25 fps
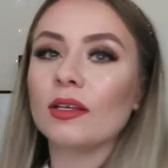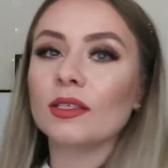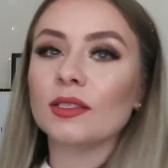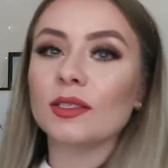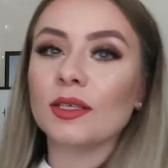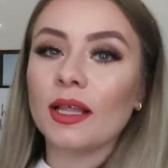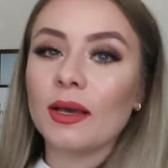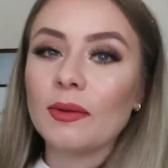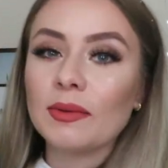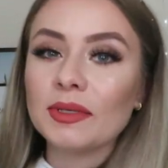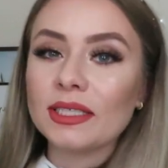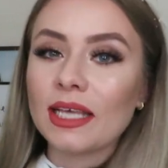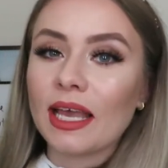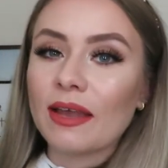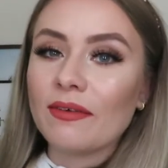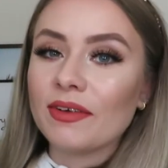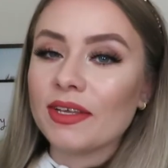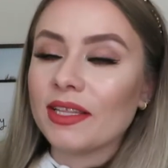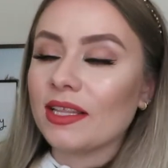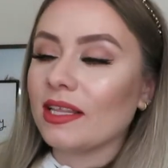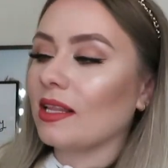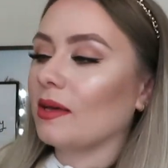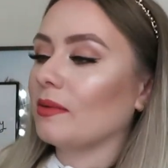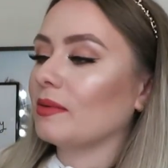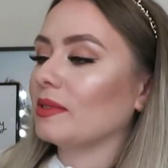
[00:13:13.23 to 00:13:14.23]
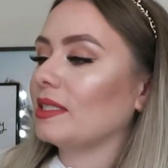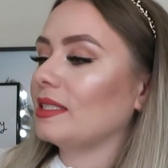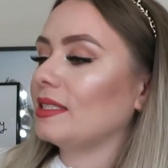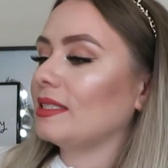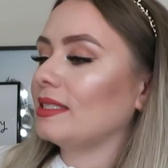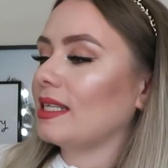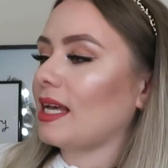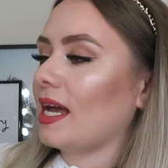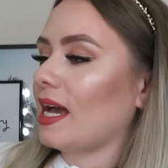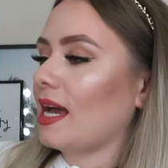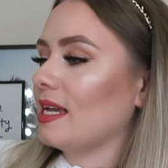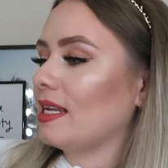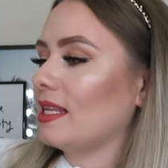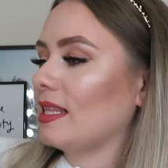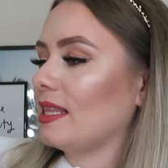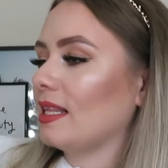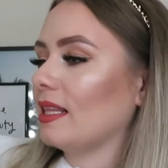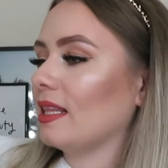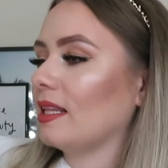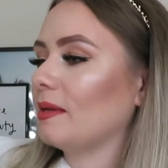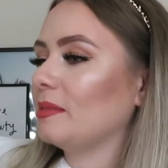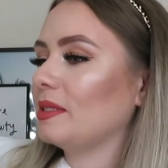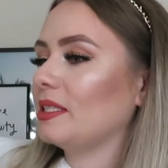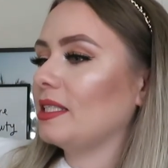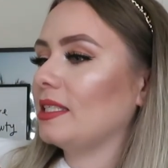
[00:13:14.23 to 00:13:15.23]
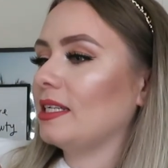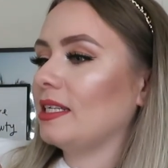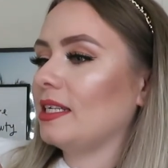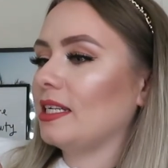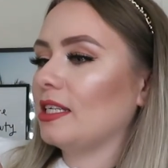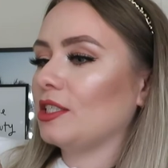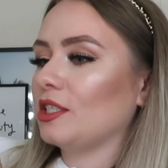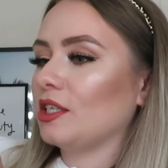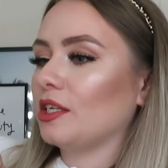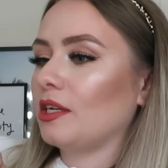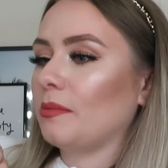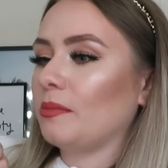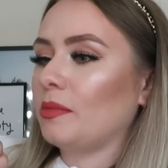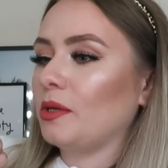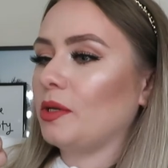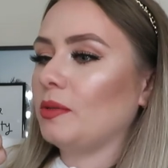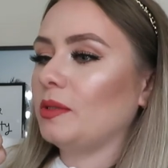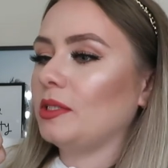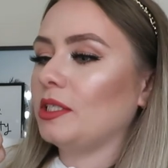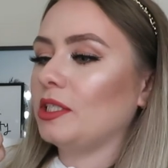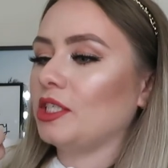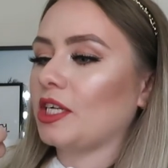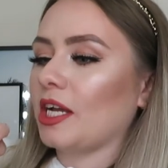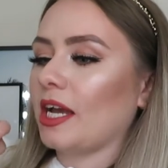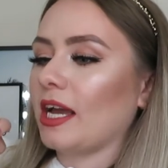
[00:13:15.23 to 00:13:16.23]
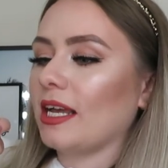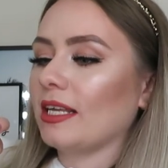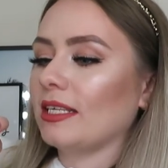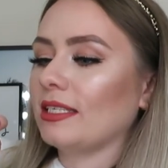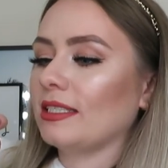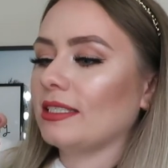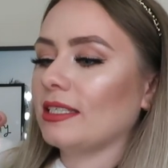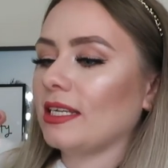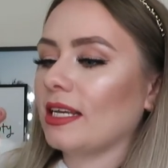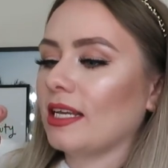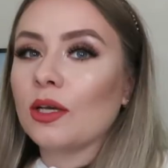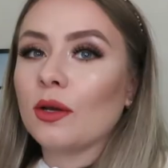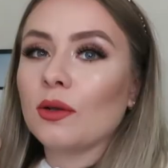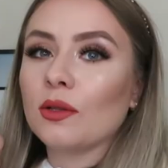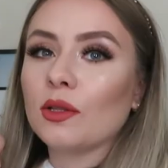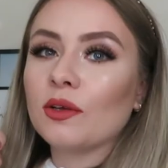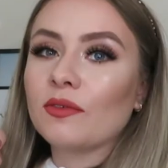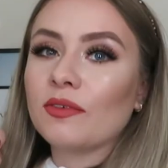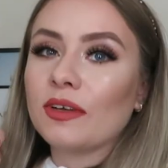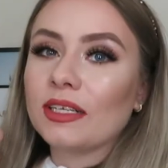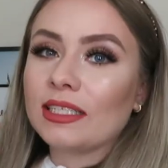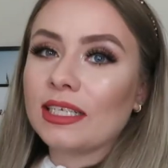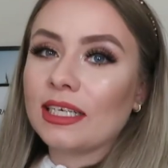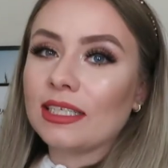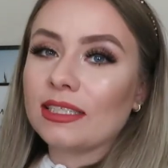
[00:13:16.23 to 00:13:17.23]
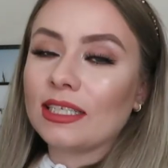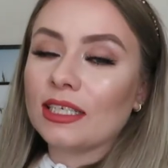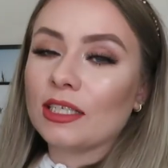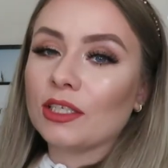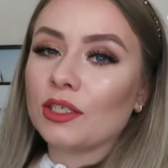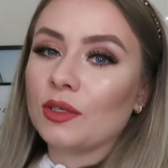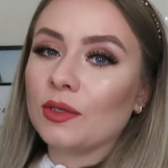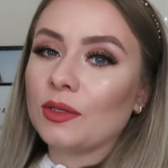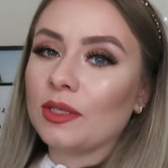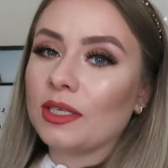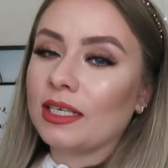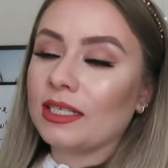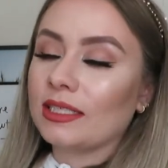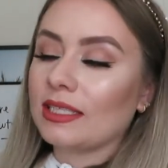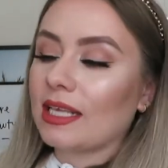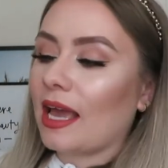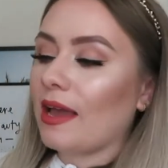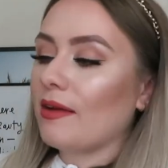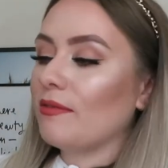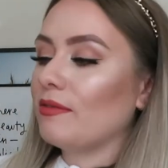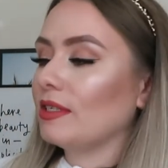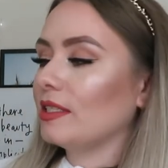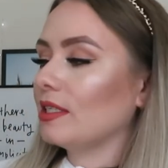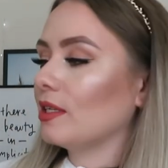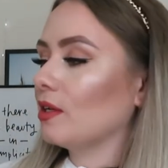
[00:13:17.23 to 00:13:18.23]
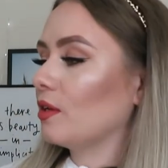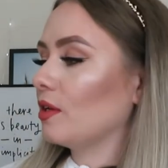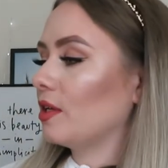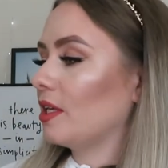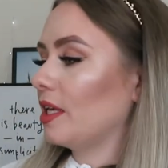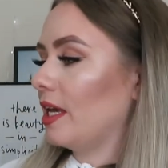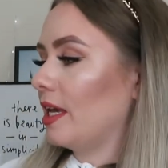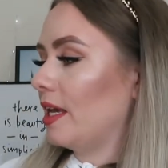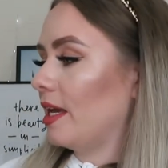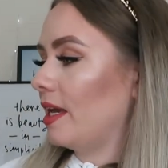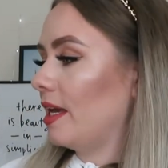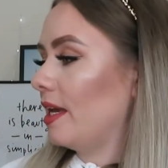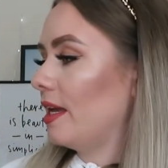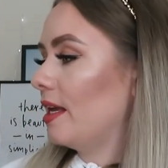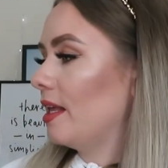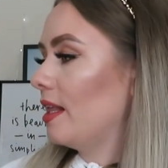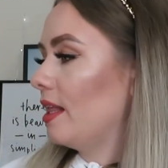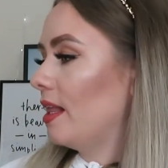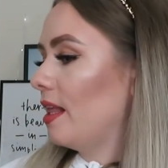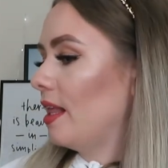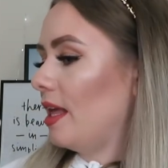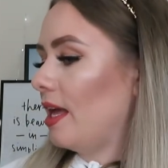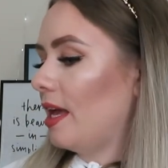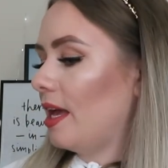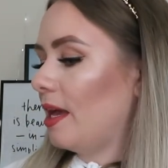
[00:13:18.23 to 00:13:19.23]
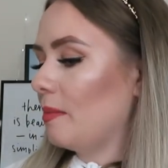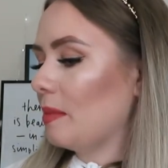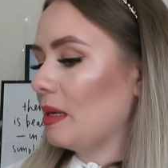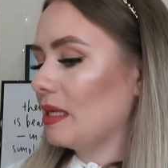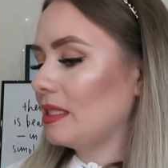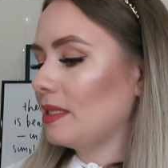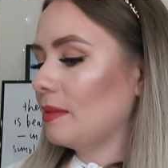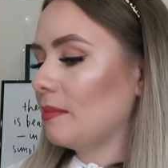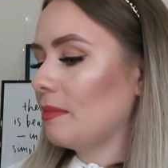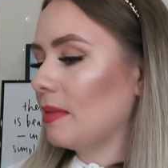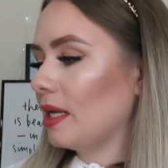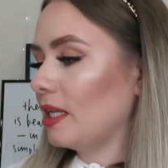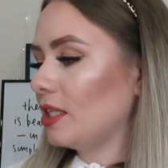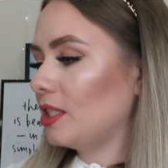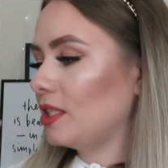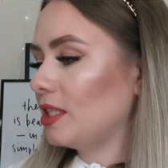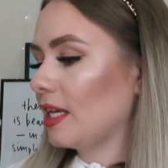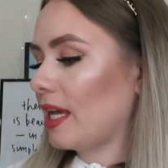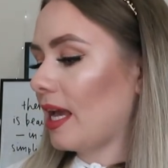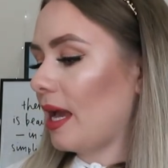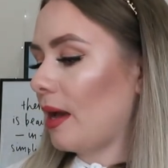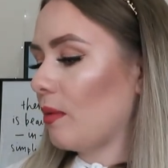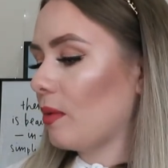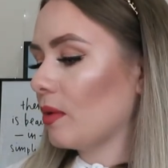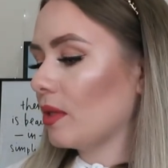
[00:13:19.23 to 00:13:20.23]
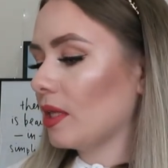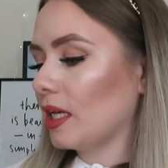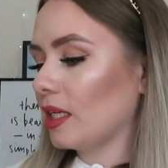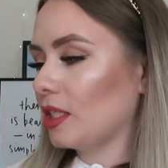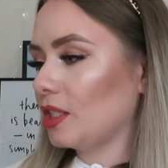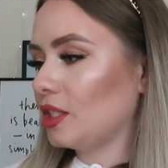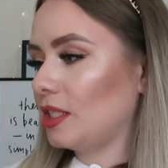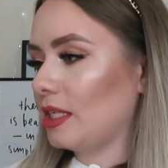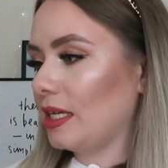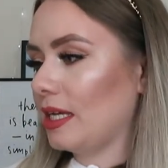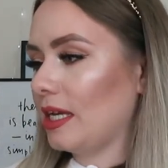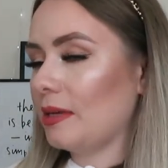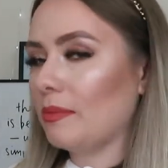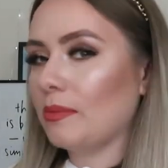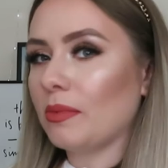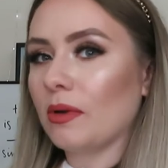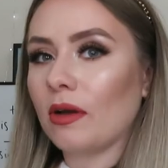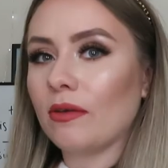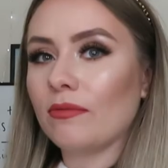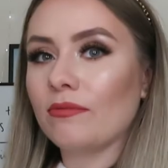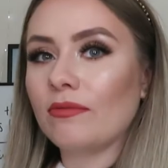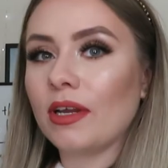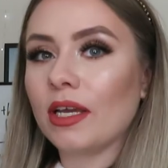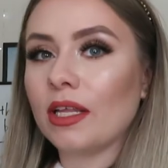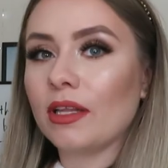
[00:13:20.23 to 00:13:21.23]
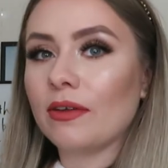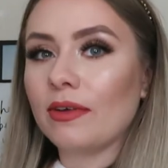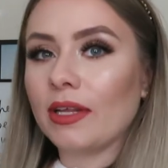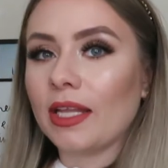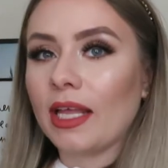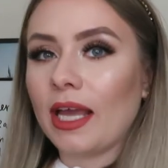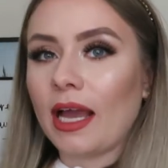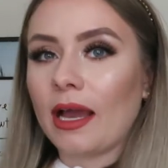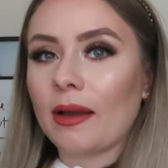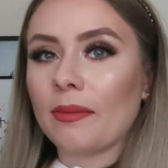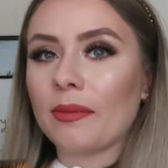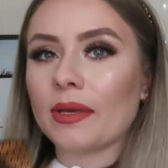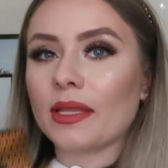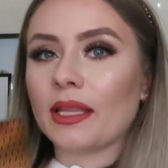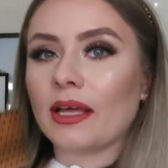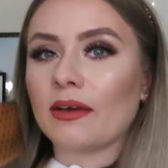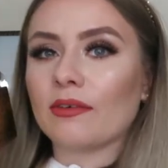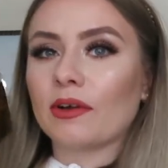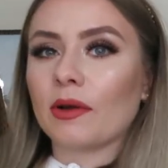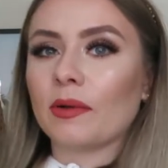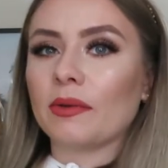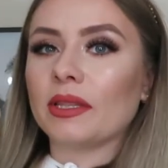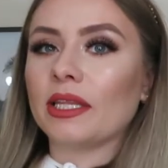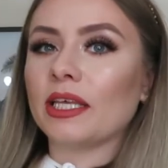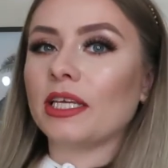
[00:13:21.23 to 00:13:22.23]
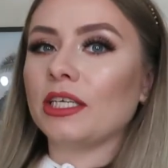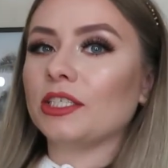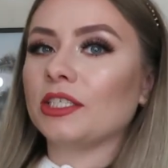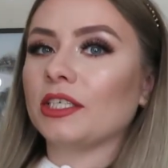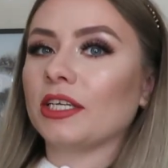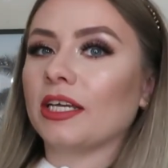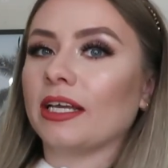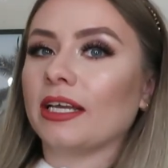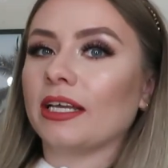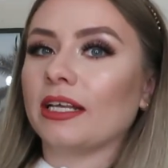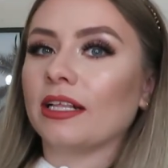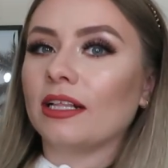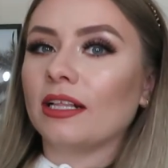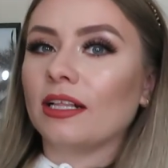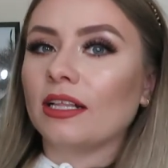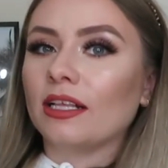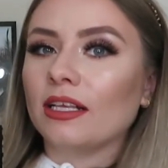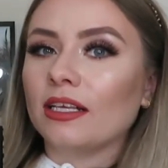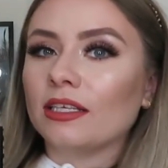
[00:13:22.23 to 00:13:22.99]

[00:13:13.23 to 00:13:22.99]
So that was everything that was inside the limited edition beauty chest. So Look Fantastic do these every single year. Um, I didn't manage to get one last year, but I'm really, really happy that I've got one this year.